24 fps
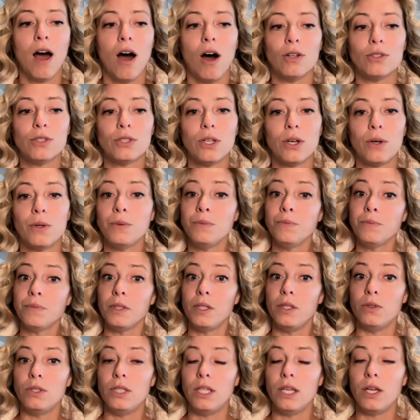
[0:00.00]
Also,
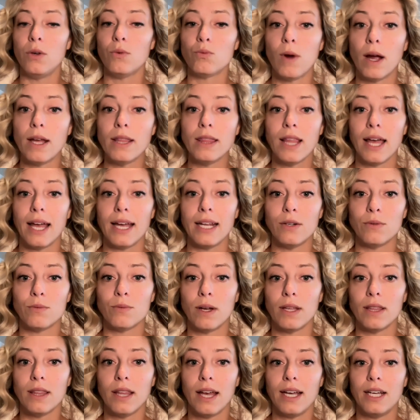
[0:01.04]
using red light.
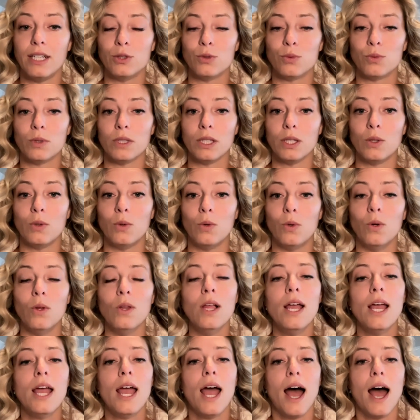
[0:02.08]
Red light is really cool.